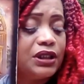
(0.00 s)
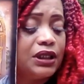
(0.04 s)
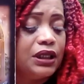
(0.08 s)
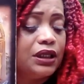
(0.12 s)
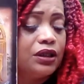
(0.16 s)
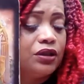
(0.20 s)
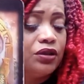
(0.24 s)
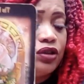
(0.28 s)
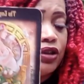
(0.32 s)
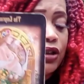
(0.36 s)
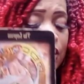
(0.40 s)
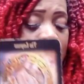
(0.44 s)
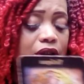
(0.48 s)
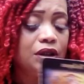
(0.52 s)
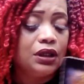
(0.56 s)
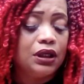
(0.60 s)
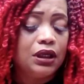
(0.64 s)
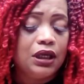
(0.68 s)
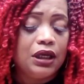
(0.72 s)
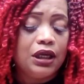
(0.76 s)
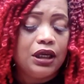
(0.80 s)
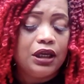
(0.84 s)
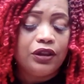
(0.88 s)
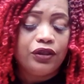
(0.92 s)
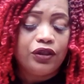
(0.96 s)
energy,
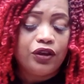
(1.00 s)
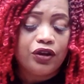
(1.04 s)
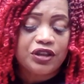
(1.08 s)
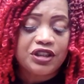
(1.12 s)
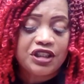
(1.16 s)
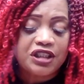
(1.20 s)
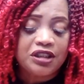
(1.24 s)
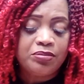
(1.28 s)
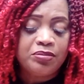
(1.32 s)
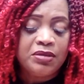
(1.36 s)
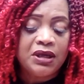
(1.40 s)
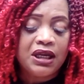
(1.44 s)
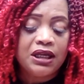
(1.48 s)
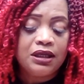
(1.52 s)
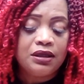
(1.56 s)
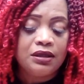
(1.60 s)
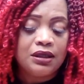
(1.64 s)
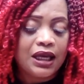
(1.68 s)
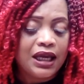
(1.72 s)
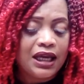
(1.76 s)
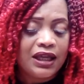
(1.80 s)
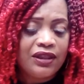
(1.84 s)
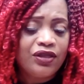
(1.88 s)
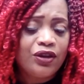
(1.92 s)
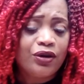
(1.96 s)
they're smitten
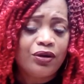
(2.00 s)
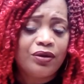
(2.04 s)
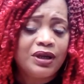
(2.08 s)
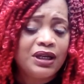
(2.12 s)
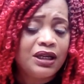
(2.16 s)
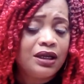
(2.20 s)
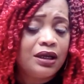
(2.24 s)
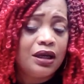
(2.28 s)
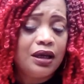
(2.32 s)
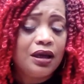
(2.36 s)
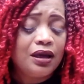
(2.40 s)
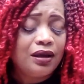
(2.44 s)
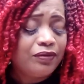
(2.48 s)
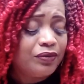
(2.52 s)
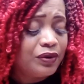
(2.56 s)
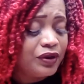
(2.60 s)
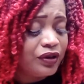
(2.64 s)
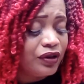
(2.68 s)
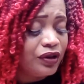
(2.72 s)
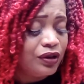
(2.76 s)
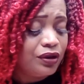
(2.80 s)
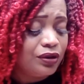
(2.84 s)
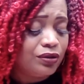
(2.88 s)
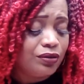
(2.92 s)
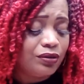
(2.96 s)
and they're in love
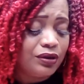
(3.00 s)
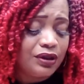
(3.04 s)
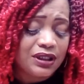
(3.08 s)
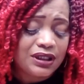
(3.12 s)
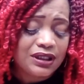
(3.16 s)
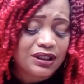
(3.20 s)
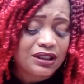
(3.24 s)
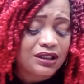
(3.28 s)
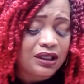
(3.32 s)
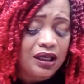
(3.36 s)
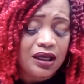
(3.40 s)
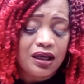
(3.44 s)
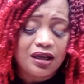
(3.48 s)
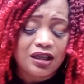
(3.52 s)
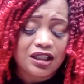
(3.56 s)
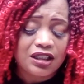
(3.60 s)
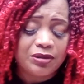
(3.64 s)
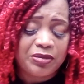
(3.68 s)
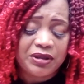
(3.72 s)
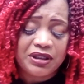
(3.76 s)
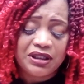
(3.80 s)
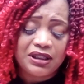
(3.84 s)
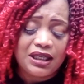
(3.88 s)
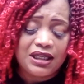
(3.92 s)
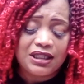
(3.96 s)
with you. It sucks,
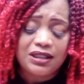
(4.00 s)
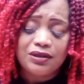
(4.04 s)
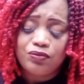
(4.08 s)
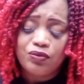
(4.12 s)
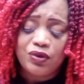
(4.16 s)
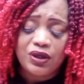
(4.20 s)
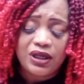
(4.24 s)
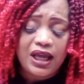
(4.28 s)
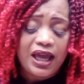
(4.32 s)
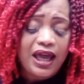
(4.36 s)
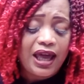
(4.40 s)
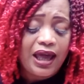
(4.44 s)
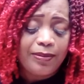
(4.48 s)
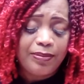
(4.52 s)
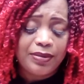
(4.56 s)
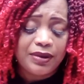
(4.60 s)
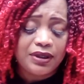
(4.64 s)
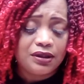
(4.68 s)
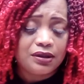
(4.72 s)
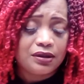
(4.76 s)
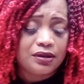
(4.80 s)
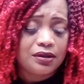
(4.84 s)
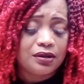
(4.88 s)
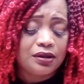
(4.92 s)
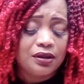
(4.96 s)
but that's what
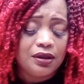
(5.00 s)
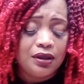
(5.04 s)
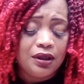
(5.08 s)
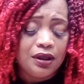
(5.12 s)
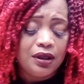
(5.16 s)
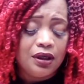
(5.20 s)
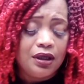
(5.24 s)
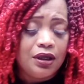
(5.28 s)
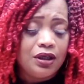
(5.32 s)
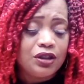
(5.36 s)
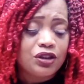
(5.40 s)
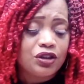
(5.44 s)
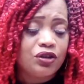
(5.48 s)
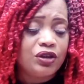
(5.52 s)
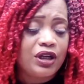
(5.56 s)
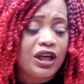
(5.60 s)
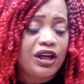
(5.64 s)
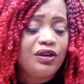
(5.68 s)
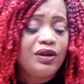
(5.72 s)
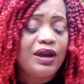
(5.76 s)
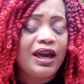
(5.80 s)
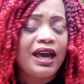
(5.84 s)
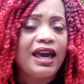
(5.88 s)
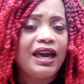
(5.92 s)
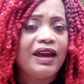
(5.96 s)
happens. So now
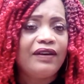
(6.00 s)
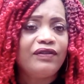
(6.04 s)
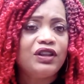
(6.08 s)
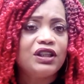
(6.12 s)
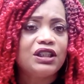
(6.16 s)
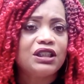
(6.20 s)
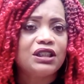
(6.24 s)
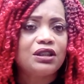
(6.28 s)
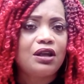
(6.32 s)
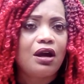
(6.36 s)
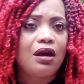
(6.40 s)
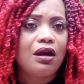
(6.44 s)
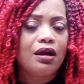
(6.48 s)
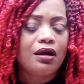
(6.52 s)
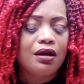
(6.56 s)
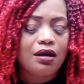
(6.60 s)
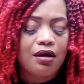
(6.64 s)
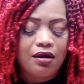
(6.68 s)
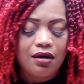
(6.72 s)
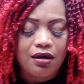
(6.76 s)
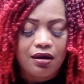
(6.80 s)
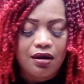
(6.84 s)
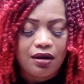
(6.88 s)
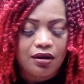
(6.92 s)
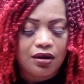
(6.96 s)
you have the star
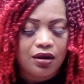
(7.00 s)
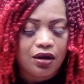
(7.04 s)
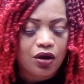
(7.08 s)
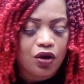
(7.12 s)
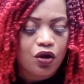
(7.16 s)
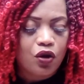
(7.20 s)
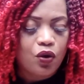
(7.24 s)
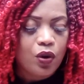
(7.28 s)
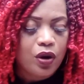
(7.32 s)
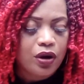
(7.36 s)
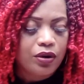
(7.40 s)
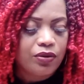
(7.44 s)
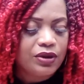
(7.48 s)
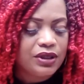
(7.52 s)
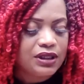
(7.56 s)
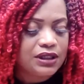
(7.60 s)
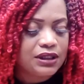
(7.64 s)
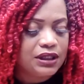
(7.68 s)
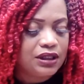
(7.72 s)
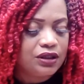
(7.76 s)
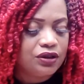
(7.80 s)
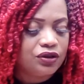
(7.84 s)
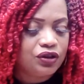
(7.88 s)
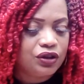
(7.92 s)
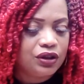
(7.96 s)
card, Aquarius
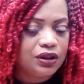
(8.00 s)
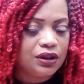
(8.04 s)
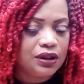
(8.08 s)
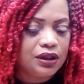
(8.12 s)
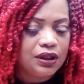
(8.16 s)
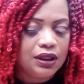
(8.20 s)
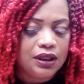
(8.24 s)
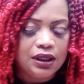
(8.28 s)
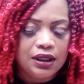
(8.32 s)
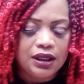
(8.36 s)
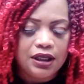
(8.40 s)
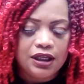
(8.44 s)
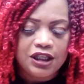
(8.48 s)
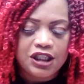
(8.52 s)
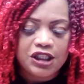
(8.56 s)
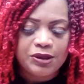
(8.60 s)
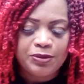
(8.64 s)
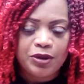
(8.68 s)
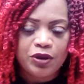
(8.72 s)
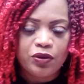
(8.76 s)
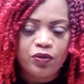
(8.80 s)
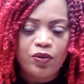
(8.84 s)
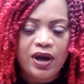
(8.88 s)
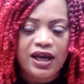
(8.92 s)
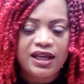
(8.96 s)
energy.
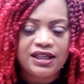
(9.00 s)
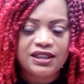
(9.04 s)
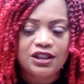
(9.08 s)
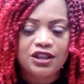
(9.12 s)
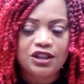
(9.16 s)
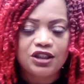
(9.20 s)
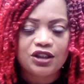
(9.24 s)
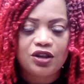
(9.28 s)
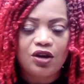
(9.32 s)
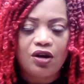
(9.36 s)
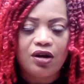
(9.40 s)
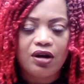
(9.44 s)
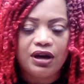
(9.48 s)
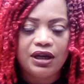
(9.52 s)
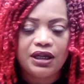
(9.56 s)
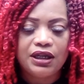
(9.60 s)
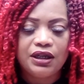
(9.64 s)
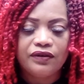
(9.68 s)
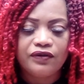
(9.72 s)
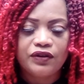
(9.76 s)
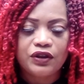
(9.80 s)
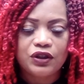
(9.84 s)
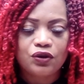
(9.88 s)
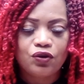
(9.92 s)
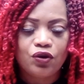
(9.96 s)
Spirit, why is the star here
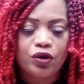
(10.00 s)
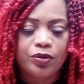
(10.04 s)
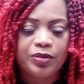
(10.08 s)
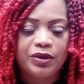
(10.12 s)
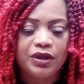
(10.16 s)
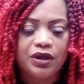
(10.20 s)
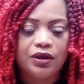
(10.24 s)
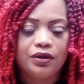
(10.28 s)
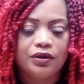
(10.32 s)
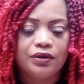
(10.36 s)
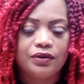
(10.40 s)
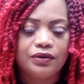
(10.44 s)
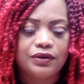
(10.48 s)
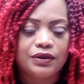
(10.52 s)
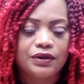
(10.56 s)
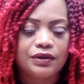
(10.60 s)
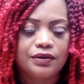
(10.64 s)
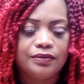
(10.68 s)
for Scorpios?